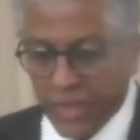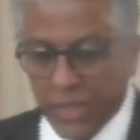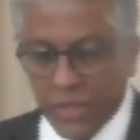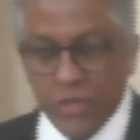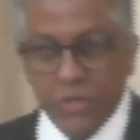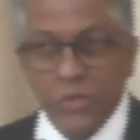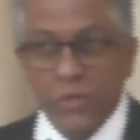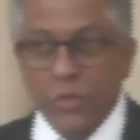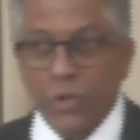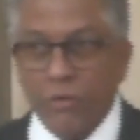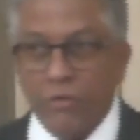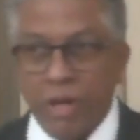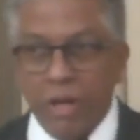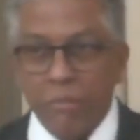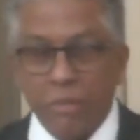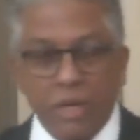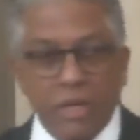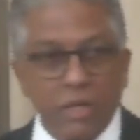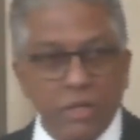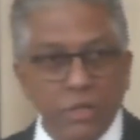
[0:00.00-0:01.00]
So if I
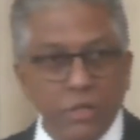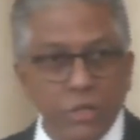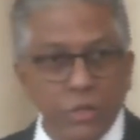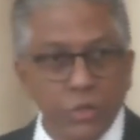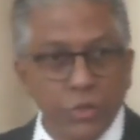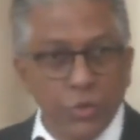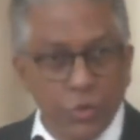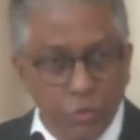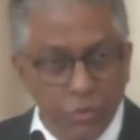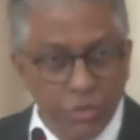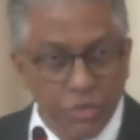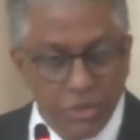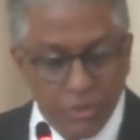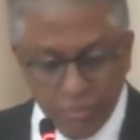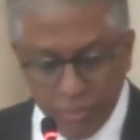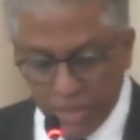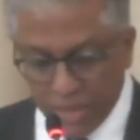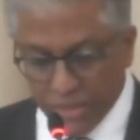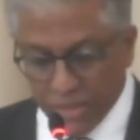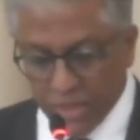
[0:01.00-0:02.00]
may continue, Mr.
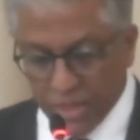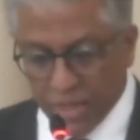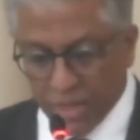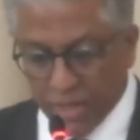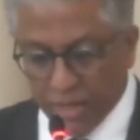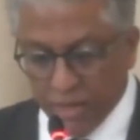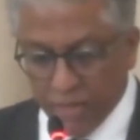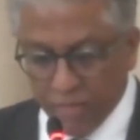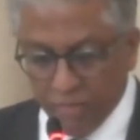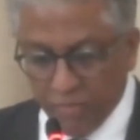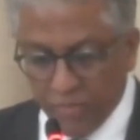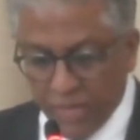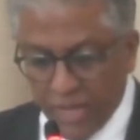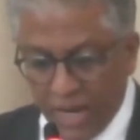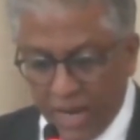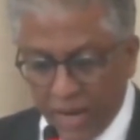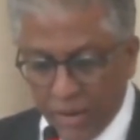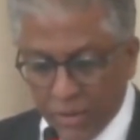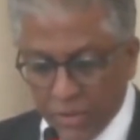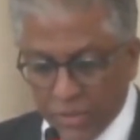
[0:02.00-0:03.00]
President,
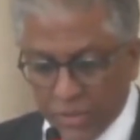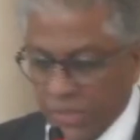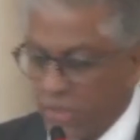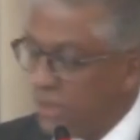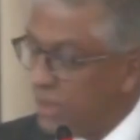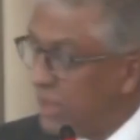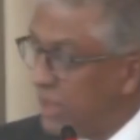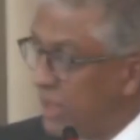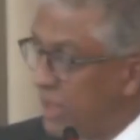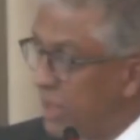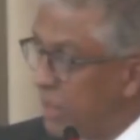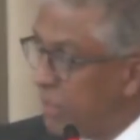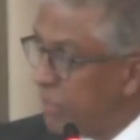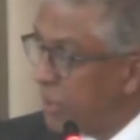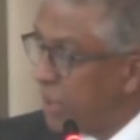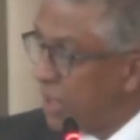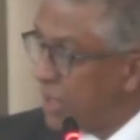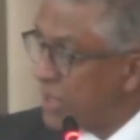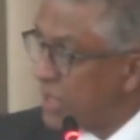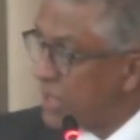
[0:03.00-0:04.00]
I was in the
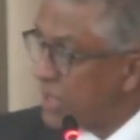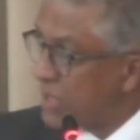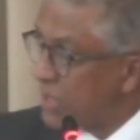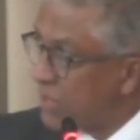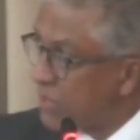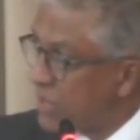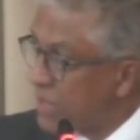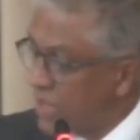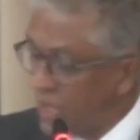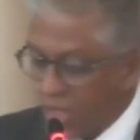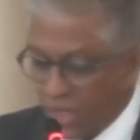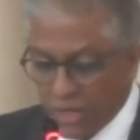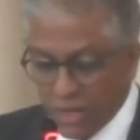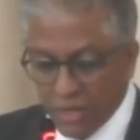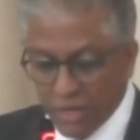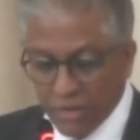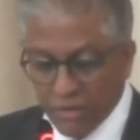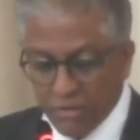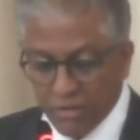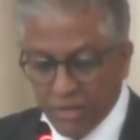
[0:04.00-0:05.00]
process of saying
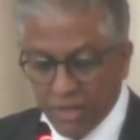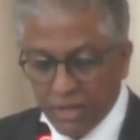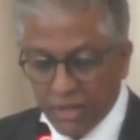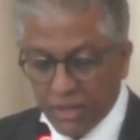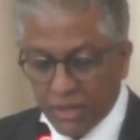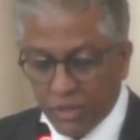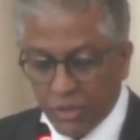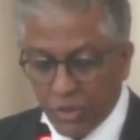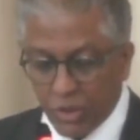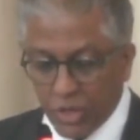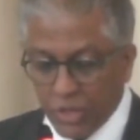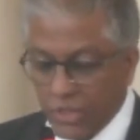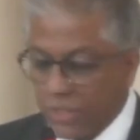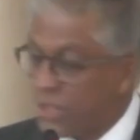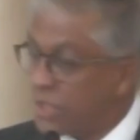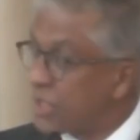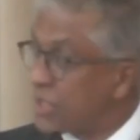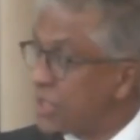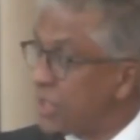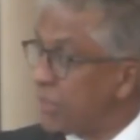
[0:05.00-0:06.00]
that the cross
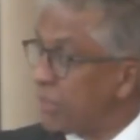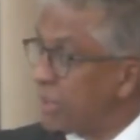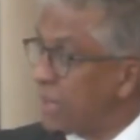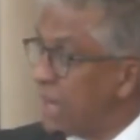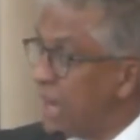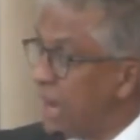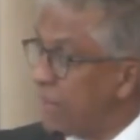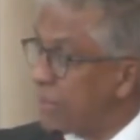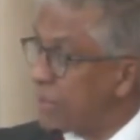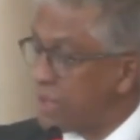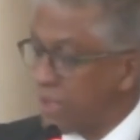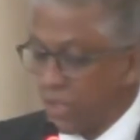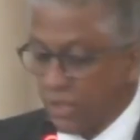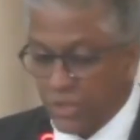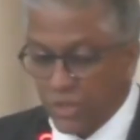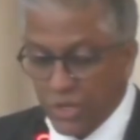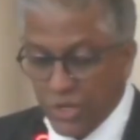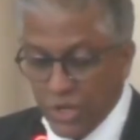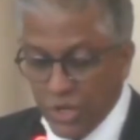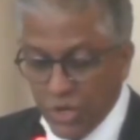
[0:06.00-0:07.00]
system captures
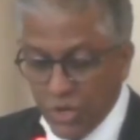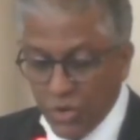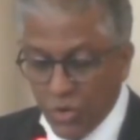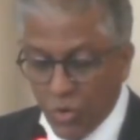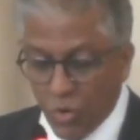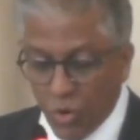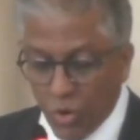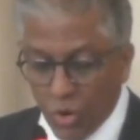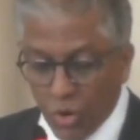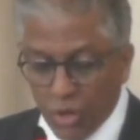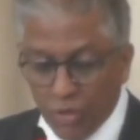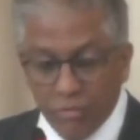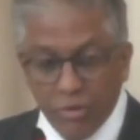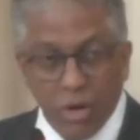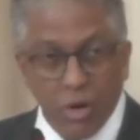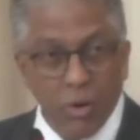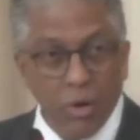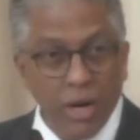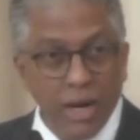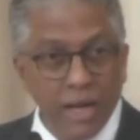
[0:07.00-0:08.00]
all of
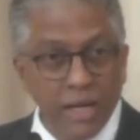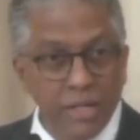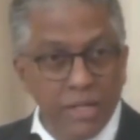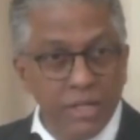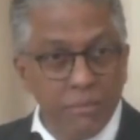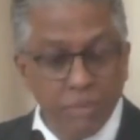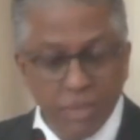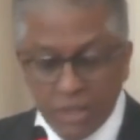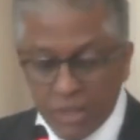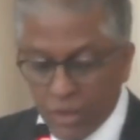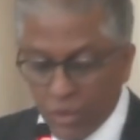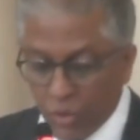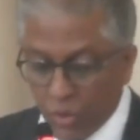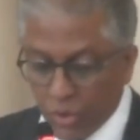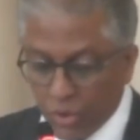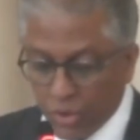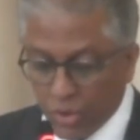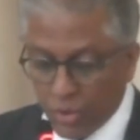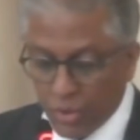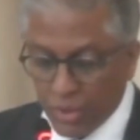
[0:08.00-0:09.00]
our anti-money
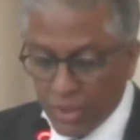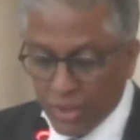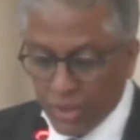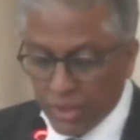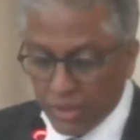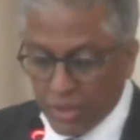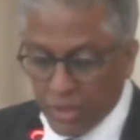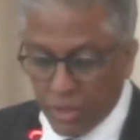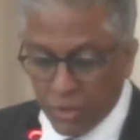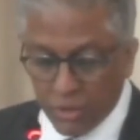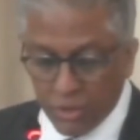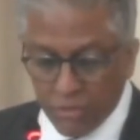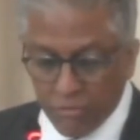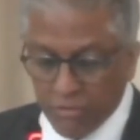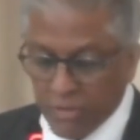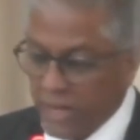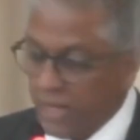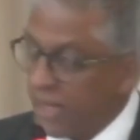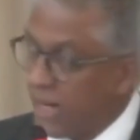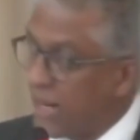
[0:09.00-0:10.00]
laundering and
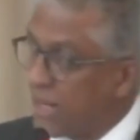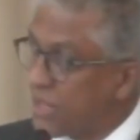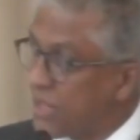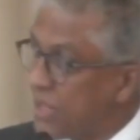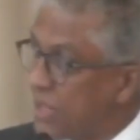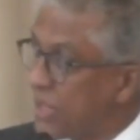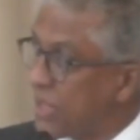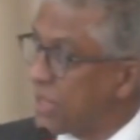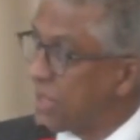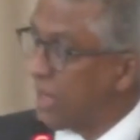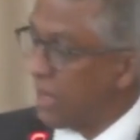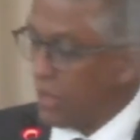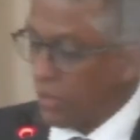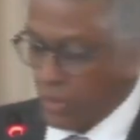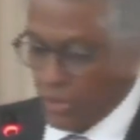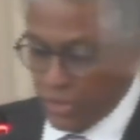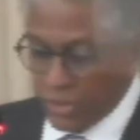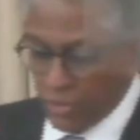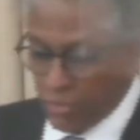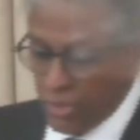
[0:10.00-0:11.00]
counter-financing
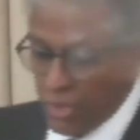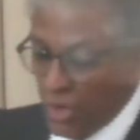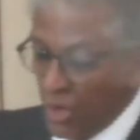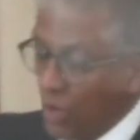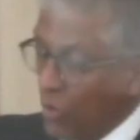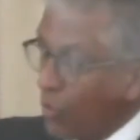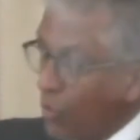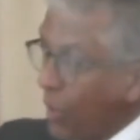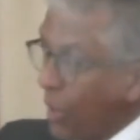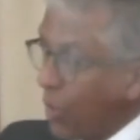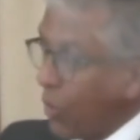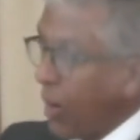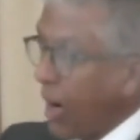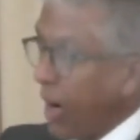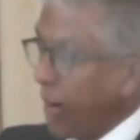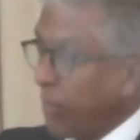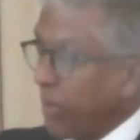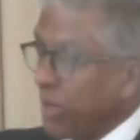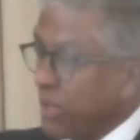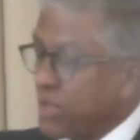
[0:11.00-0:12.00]
terrorism
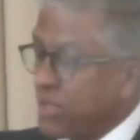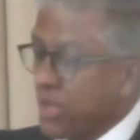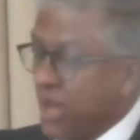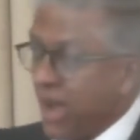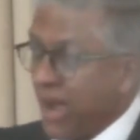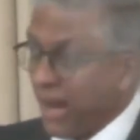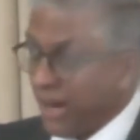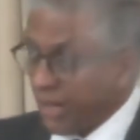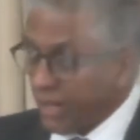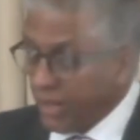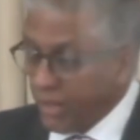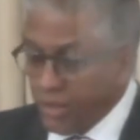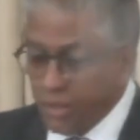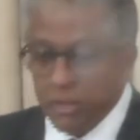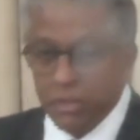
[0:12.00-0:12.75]
requirements, and